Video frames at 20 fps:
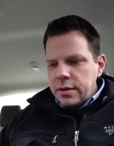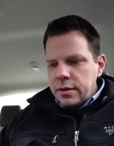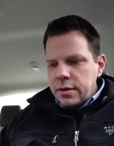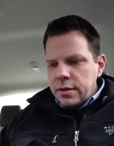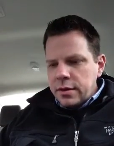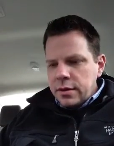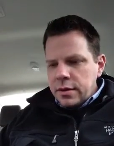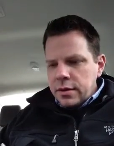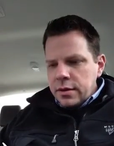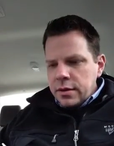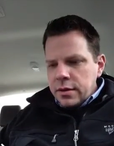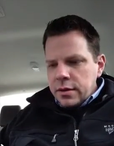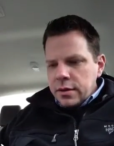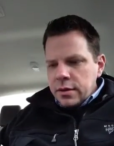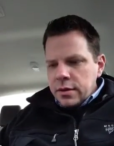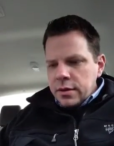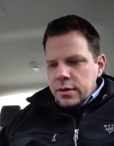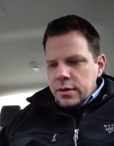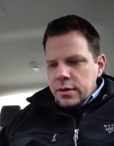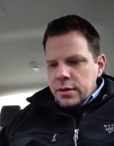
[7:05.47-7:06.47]

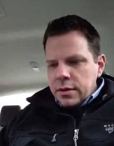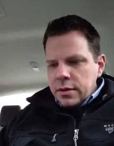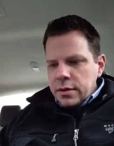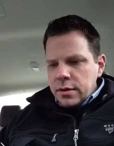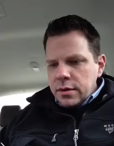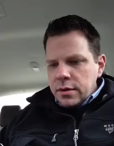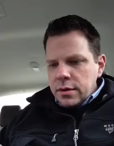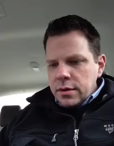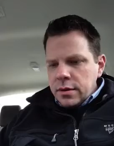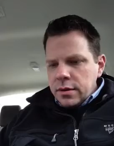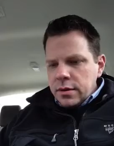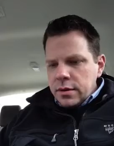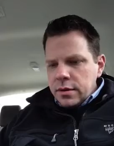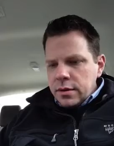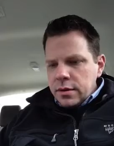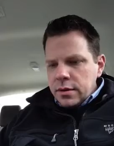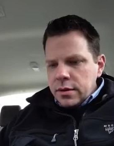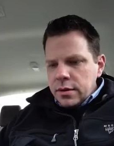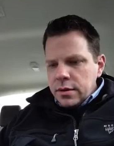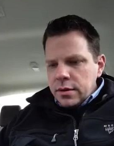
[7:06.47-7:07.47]

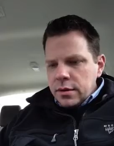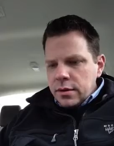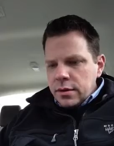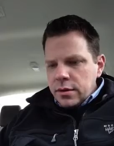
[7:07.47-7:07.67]
Nobody speaks.